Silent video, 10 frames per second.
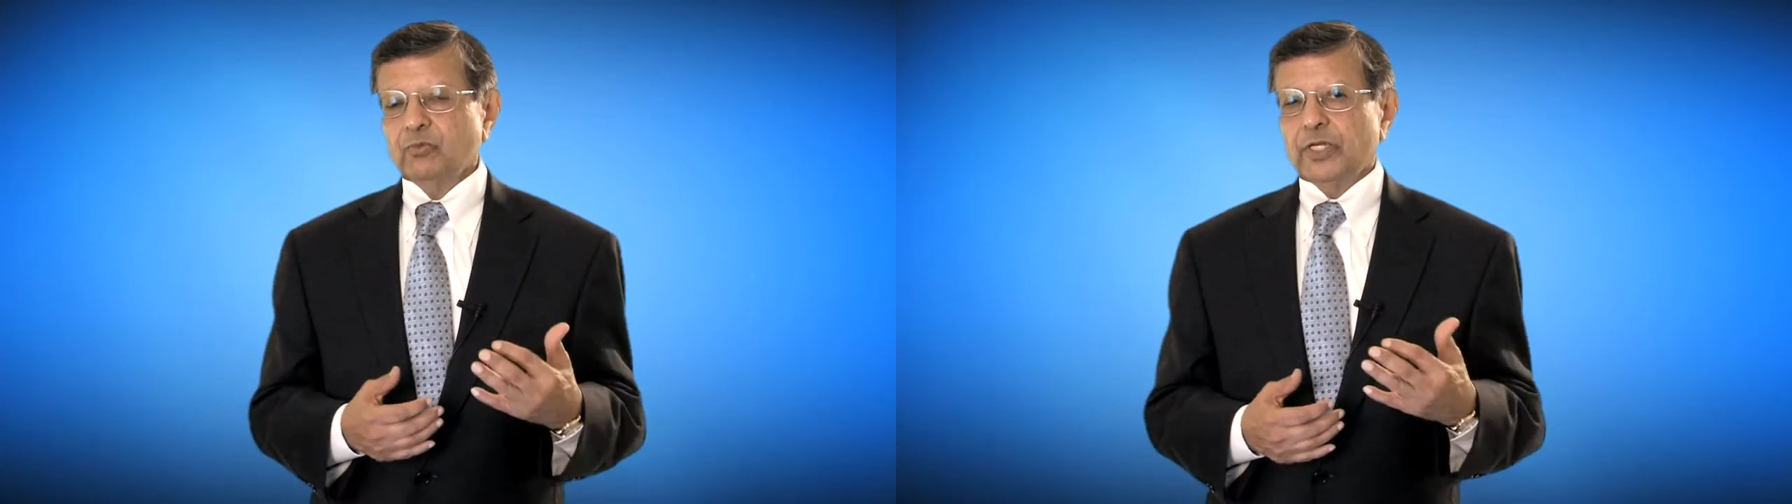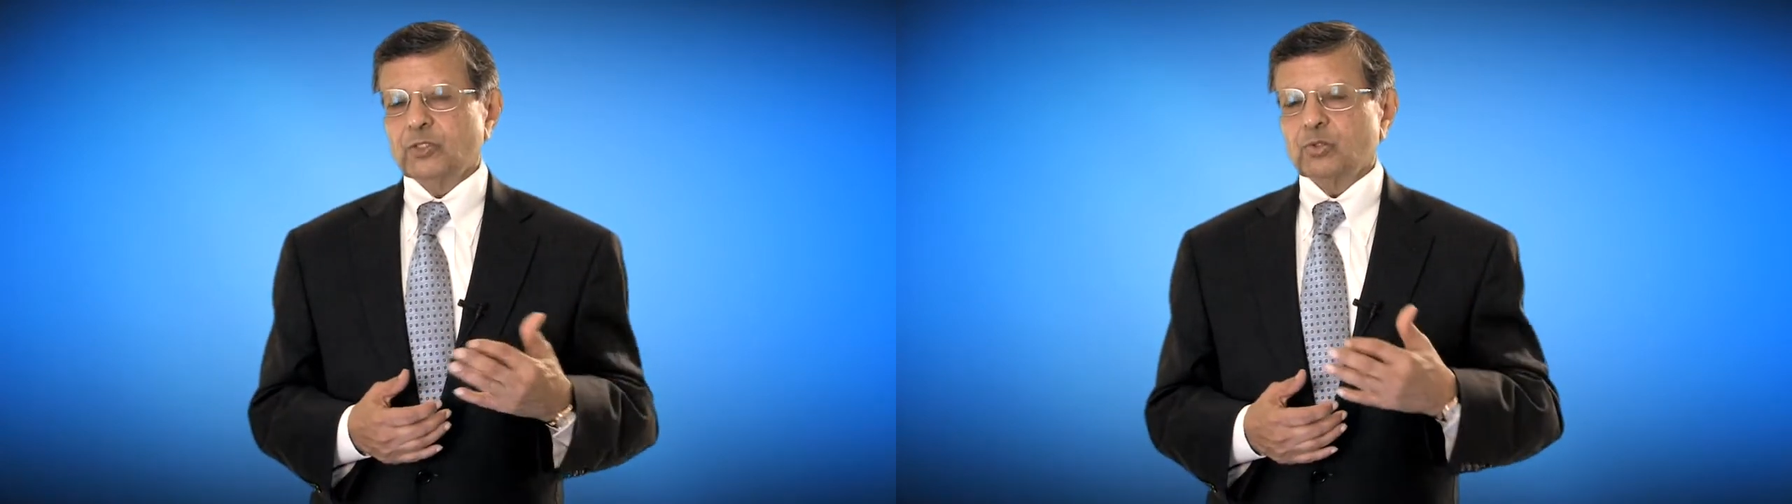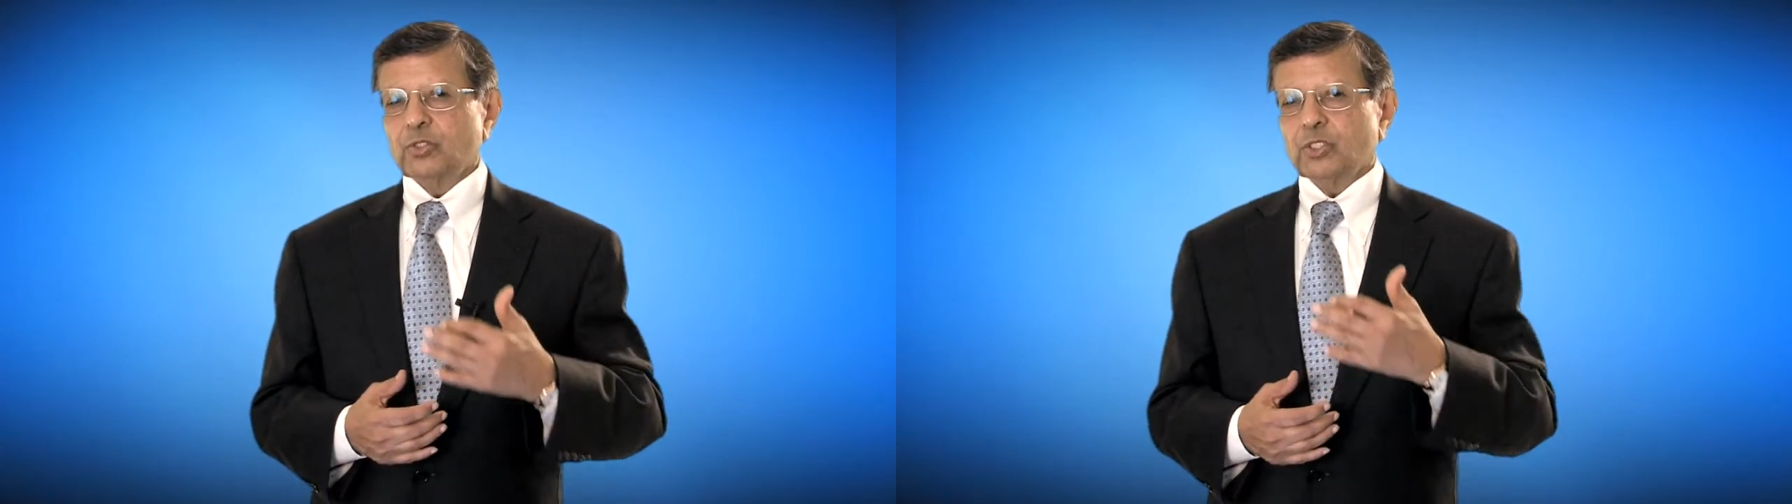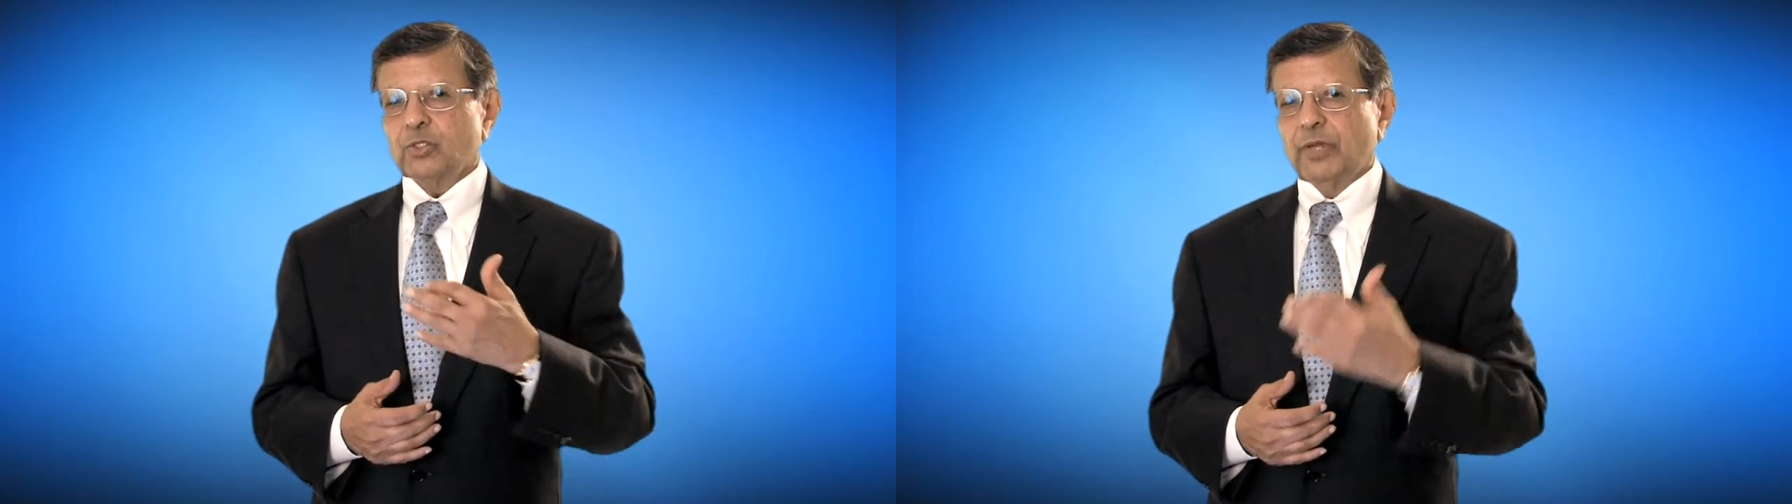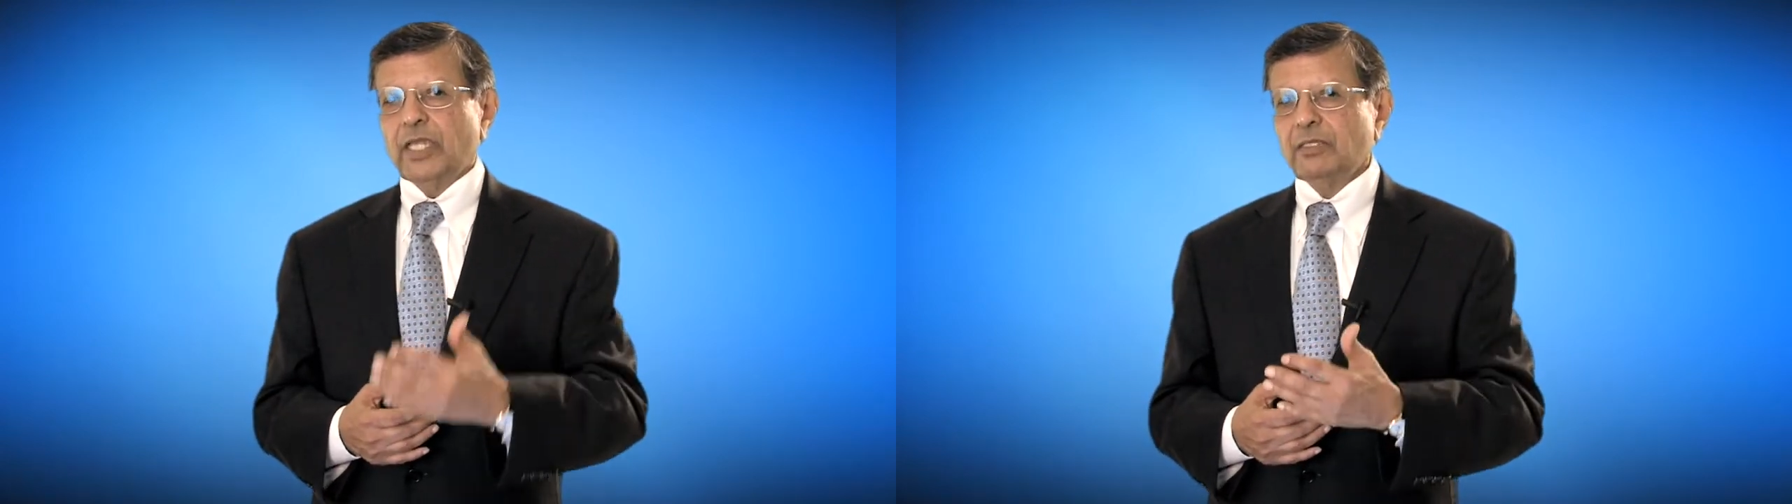way to
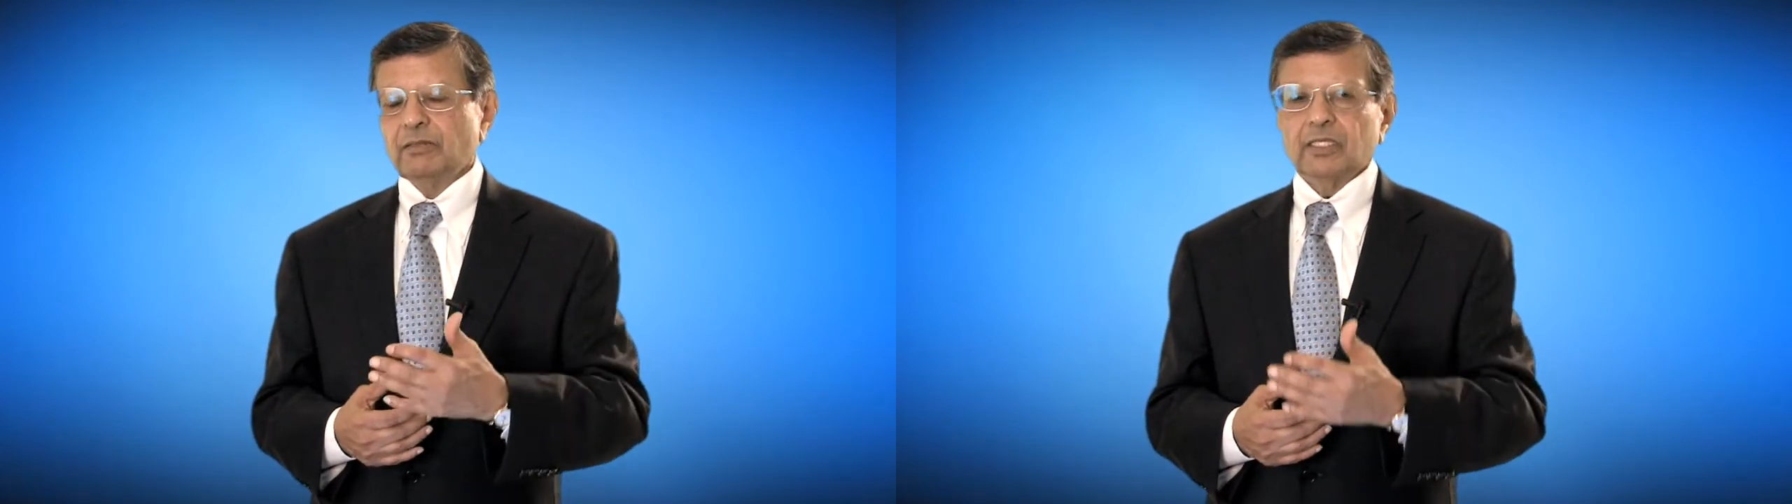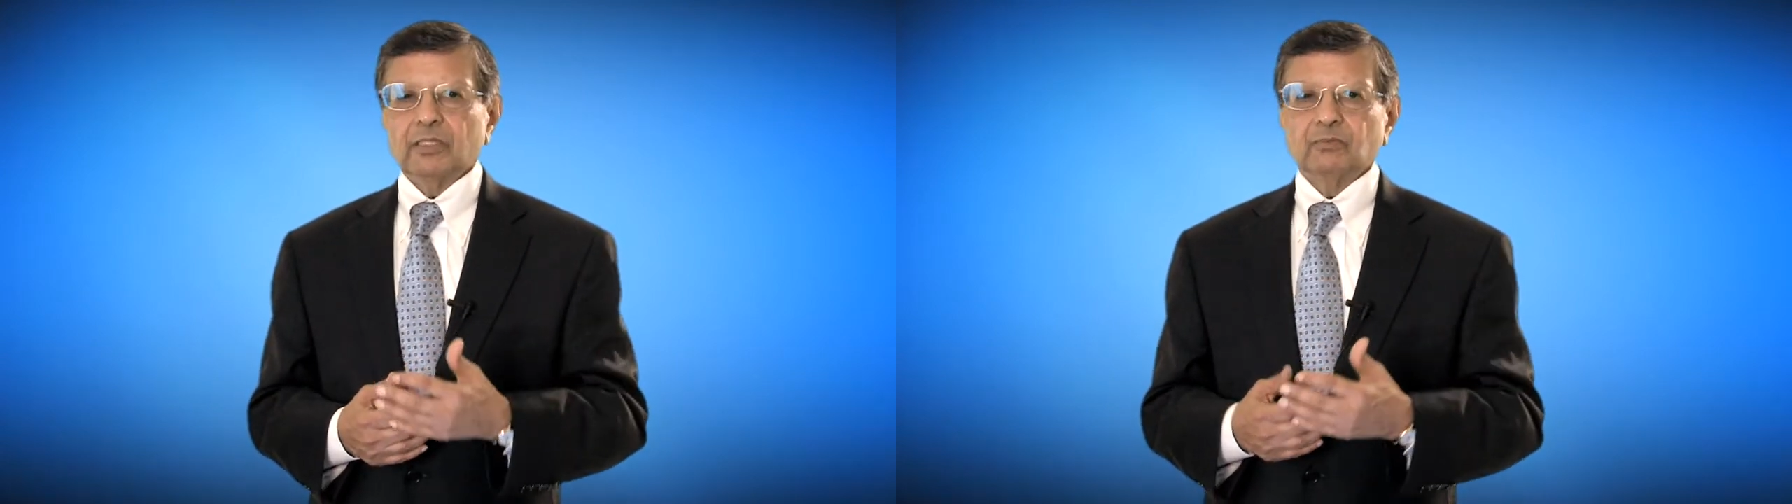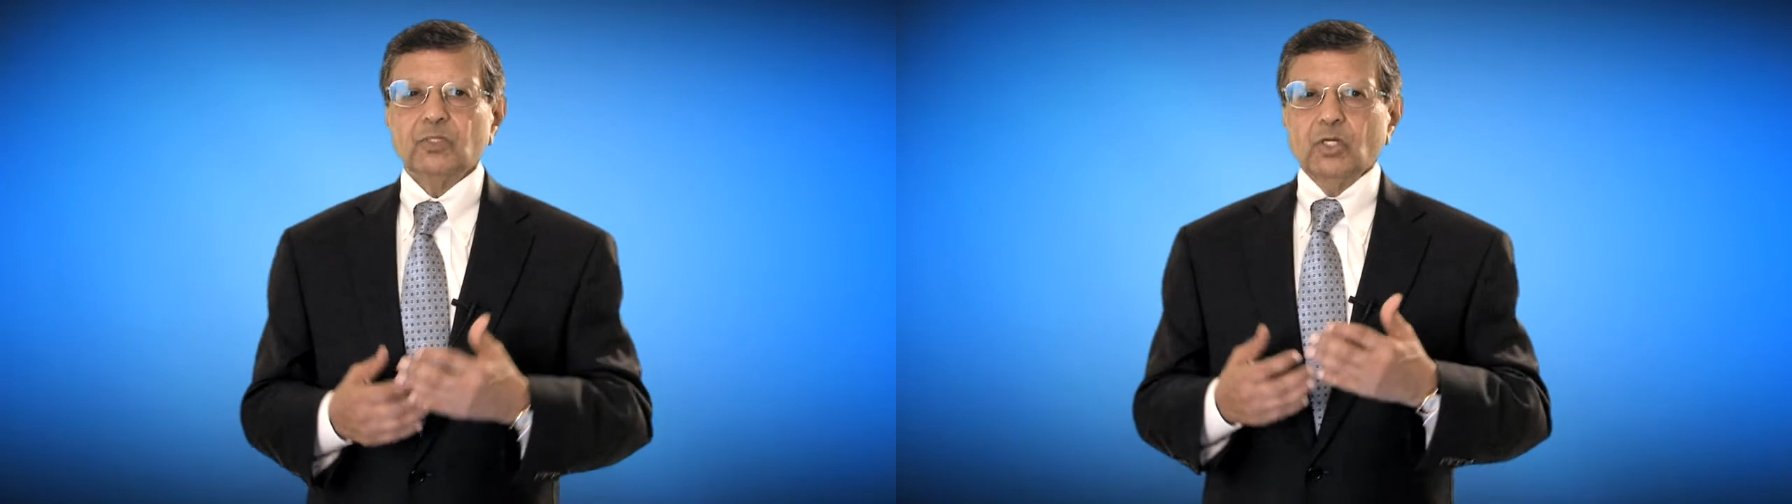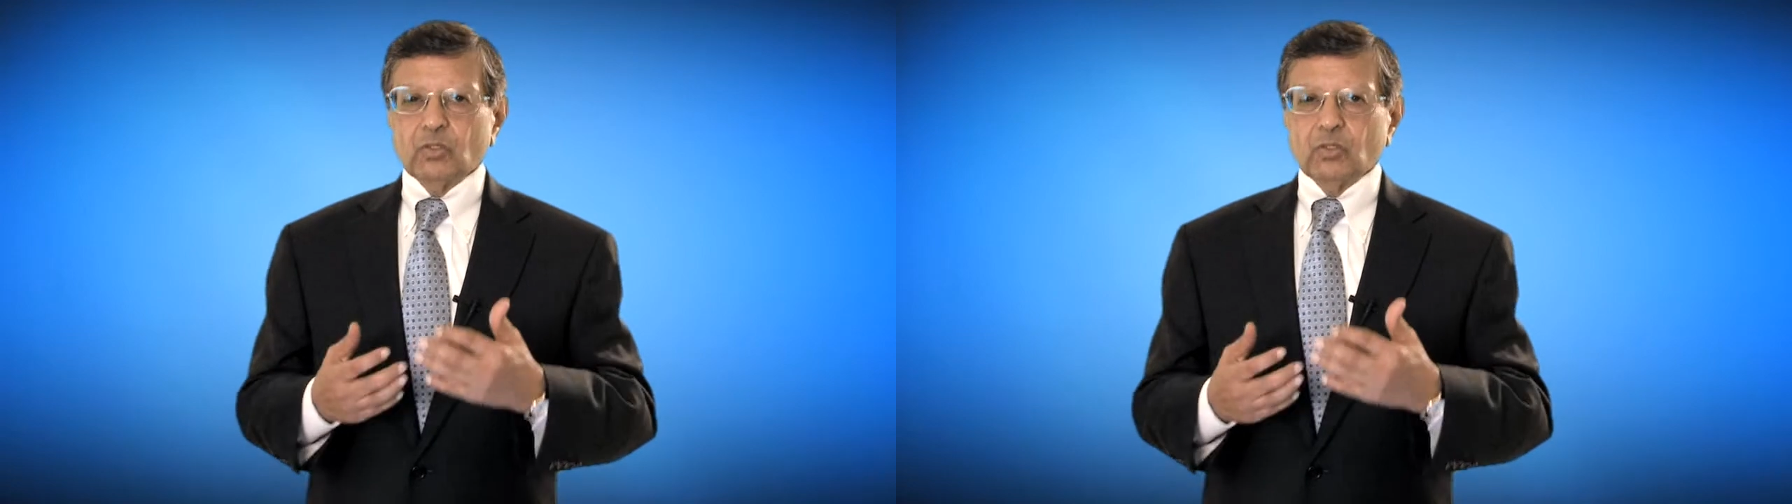train them